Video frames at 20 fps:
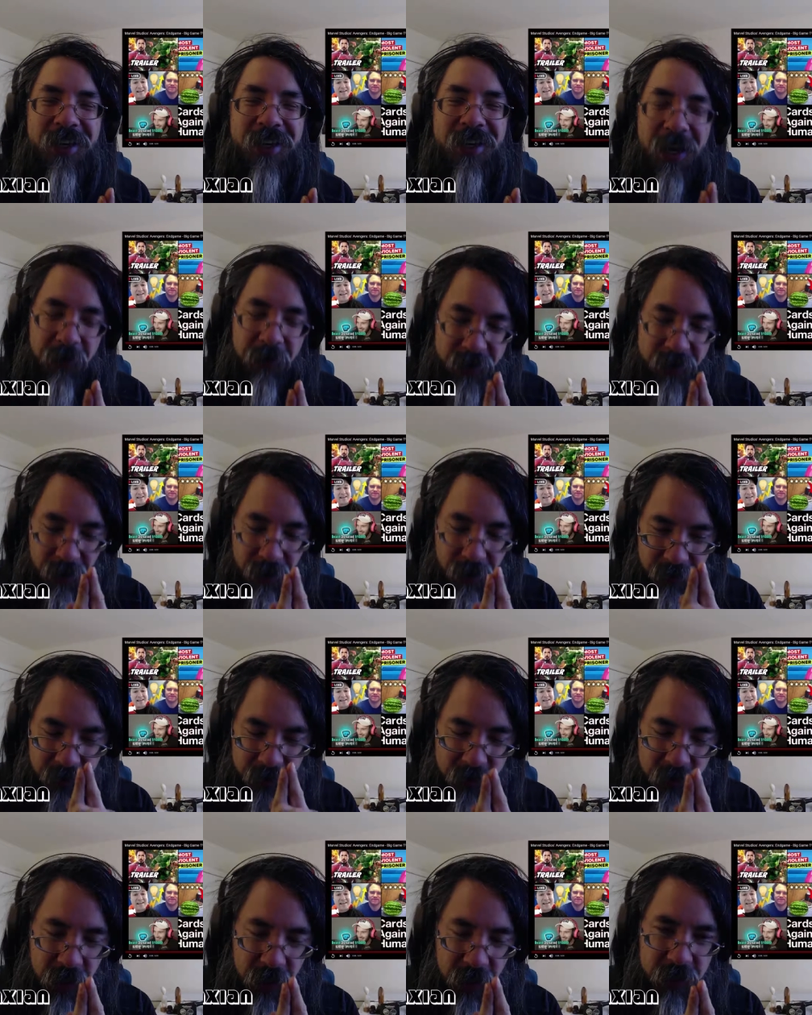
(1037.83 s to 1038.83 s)
Anyways, I will
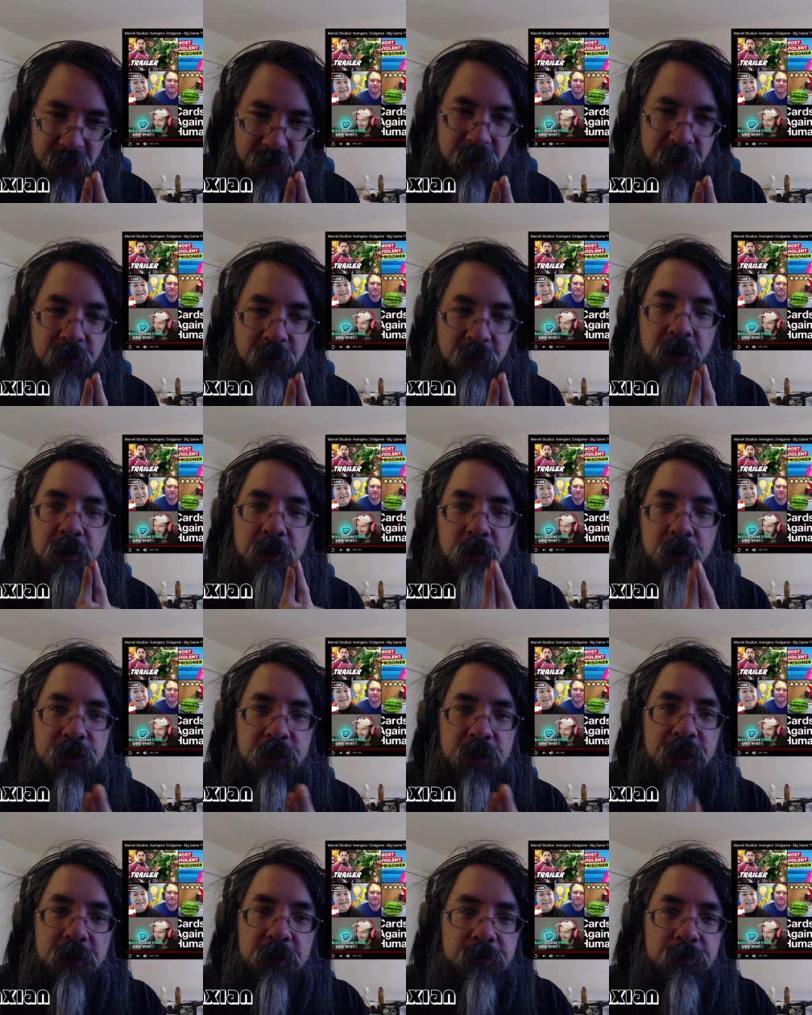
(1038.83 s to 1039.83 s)
catch you guys later.
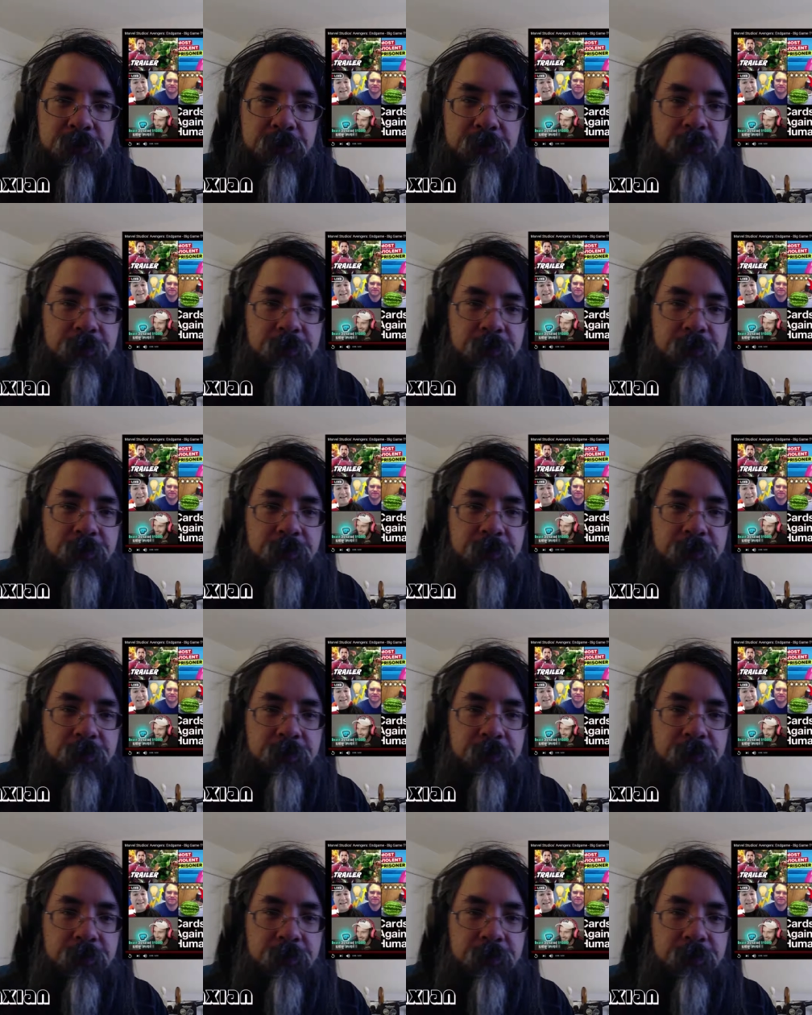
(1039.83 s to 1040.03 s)
Peace out.